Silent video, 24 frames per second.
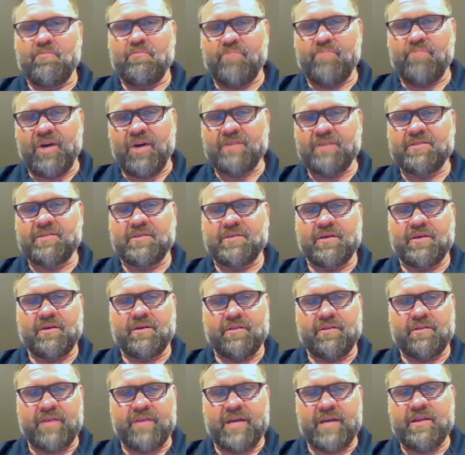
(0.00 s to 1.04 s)
But
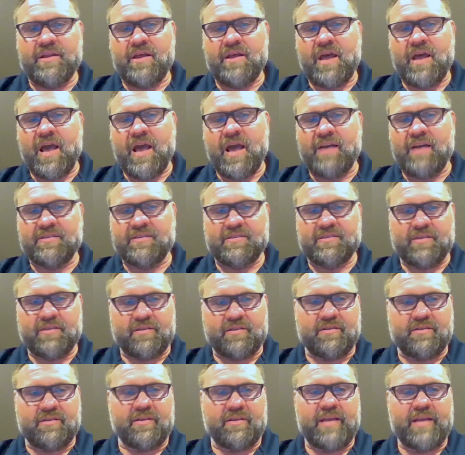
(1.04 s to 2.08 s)
then as
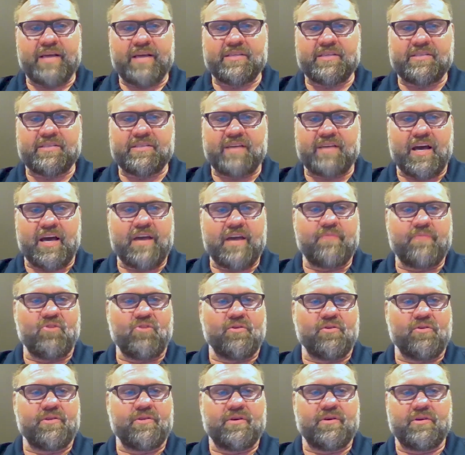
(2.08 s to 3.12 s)
the next time
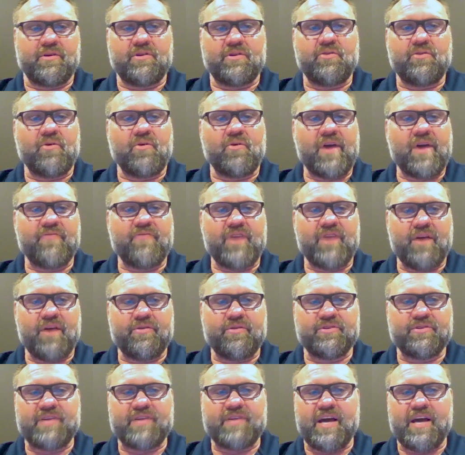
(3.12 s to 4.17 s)
or every
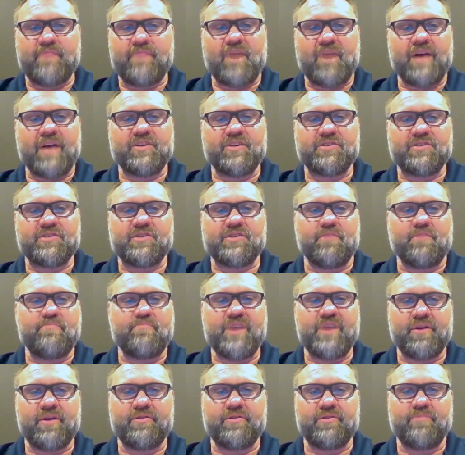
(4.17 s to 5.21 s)
other time, I just
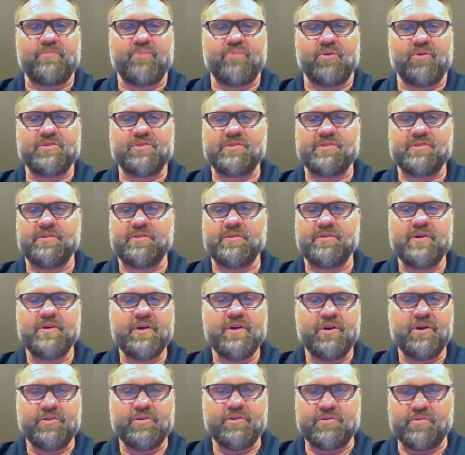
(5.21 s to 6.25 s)
compare the person
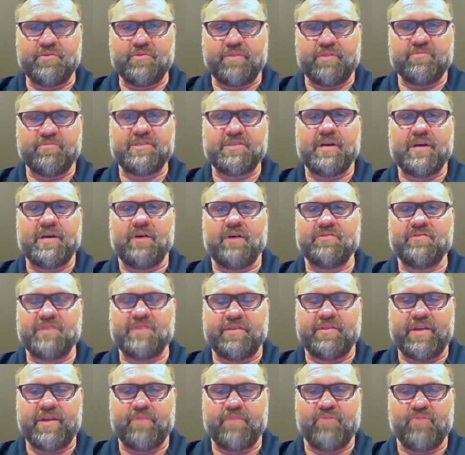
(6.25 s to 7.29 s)
to themselves
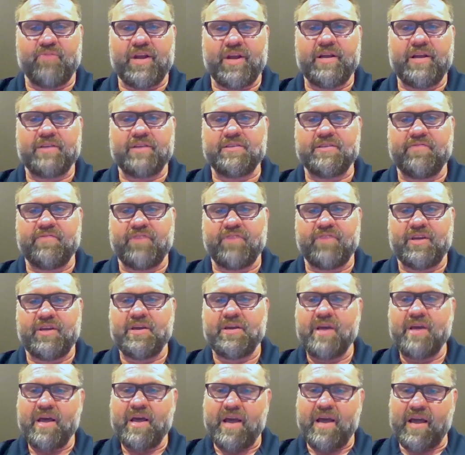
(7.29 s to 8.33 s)
and their brain
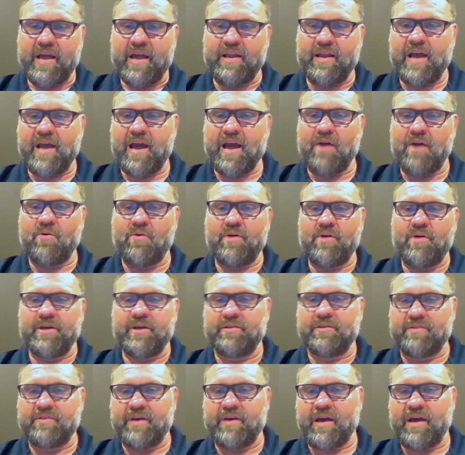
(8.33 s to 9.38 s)
activity and how
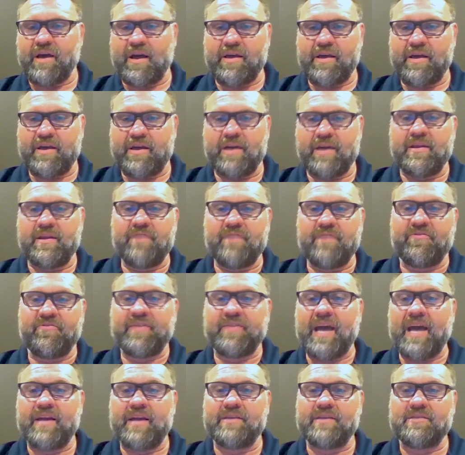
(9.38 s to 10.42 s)
and if
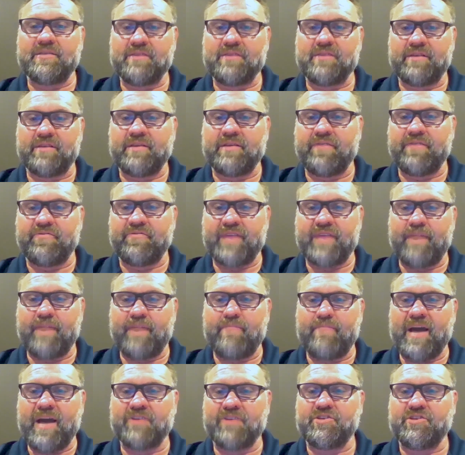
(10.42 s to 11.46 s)
that
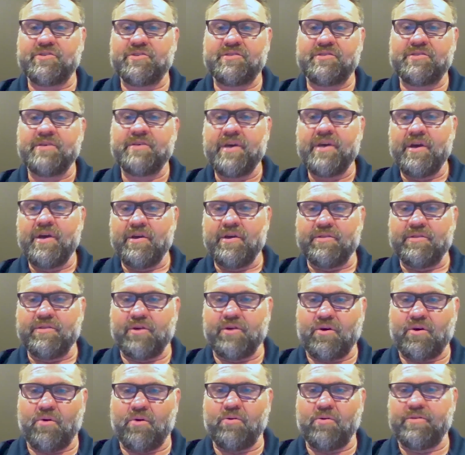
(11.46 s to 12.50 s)
matches the
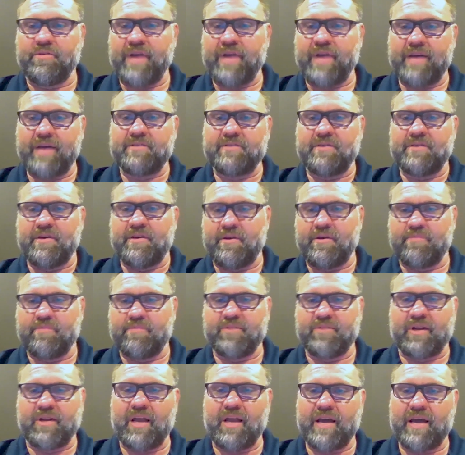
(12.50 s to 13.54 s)
goal that
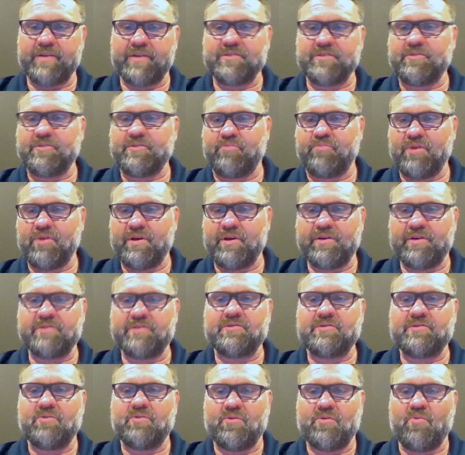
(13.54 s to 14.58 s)
the client
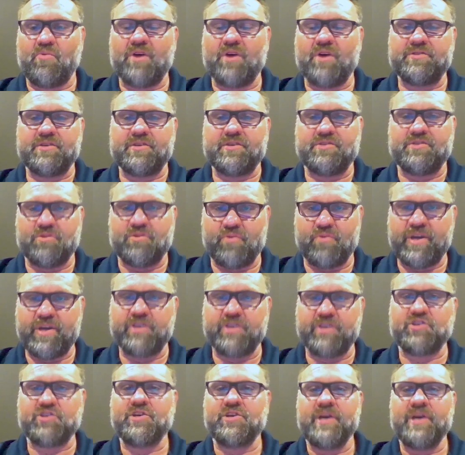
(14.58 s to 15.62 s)
is wanting to
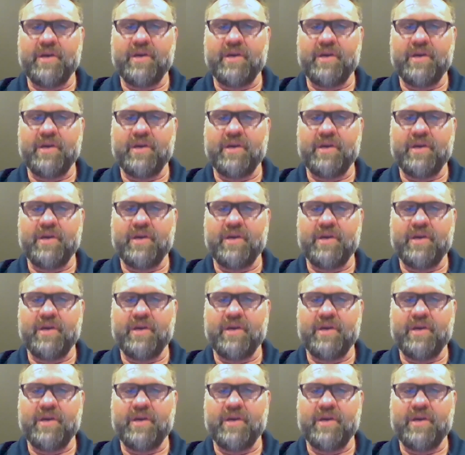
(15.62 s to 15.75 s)
reach.